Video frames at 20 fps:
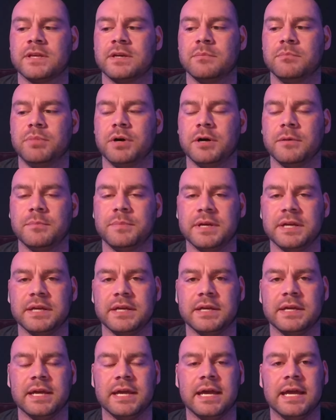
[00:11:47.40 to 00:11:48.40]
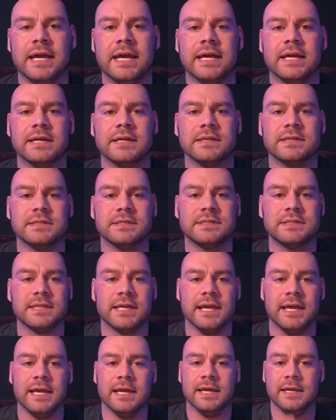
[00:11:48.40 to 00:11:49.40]
pumping has
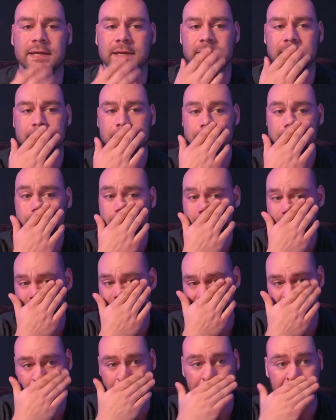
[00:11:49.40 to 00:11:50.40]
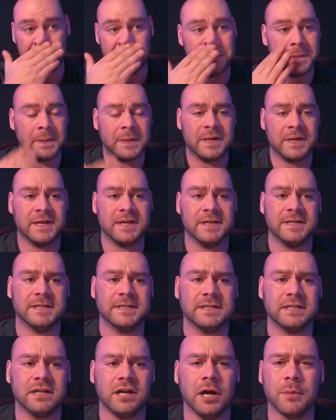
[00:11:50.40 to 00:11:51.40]
a, you know,
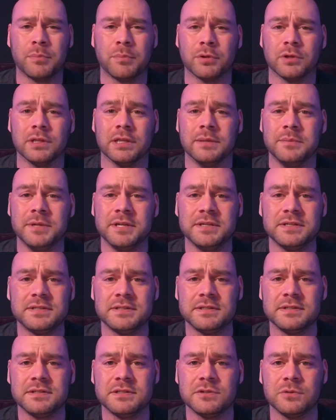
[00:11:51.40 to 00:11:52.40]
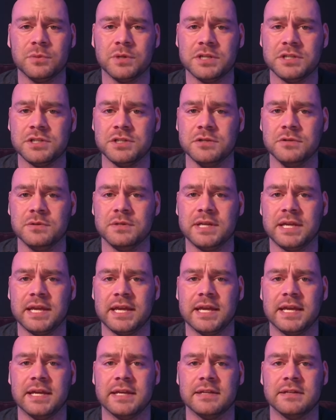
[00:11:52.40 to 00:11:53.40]
upper limit to which you
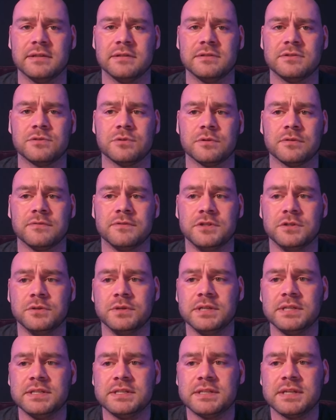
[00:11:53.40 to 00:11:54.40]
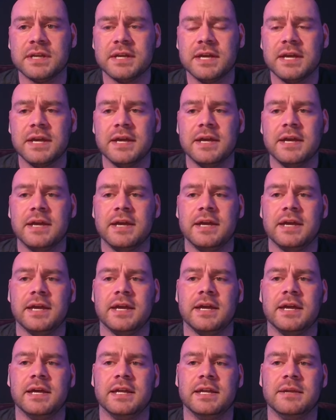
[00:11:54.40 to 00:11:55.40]
can sort of do it.
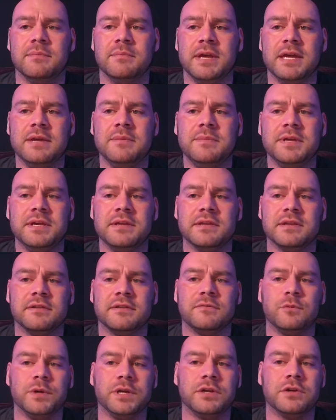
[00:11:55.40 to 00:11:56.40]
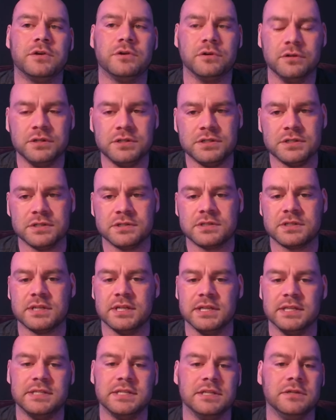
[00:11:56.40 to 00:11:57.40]
And it may be that if we could just
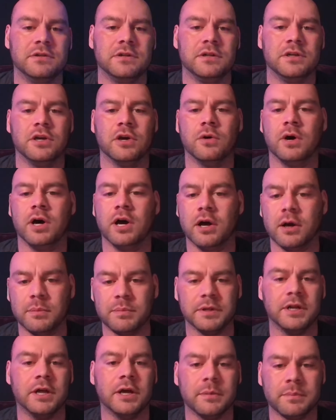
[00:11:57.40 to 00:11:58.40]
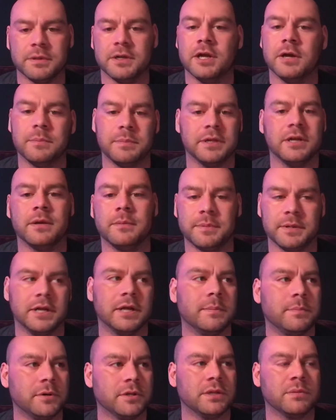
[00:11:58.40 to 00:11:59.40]
continue to go up and up and up and up and
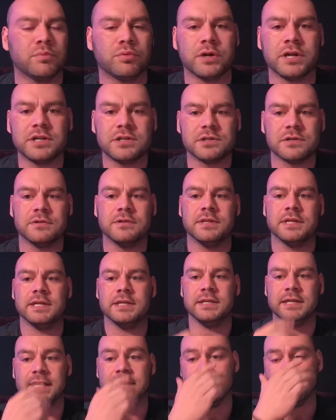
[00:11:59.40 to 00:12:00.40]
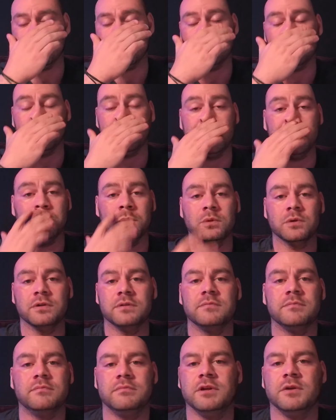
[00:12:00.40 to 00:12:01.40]
up on the pressure, that, yeah, it
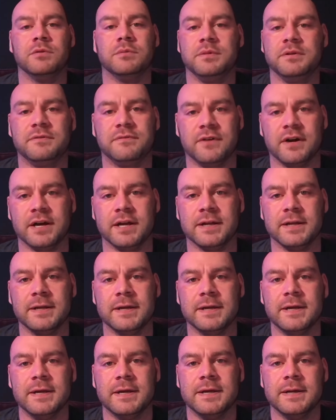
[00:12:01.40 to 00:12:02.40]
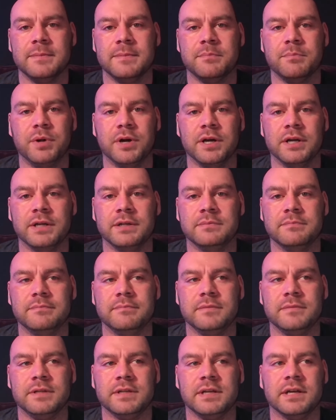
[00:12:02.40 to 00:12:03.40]
would be fine. But
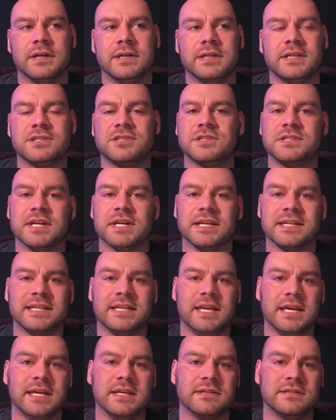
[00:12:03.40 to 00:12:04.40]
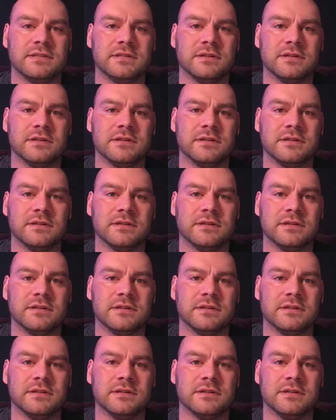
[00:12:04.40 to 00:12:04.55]
that's just not the case. There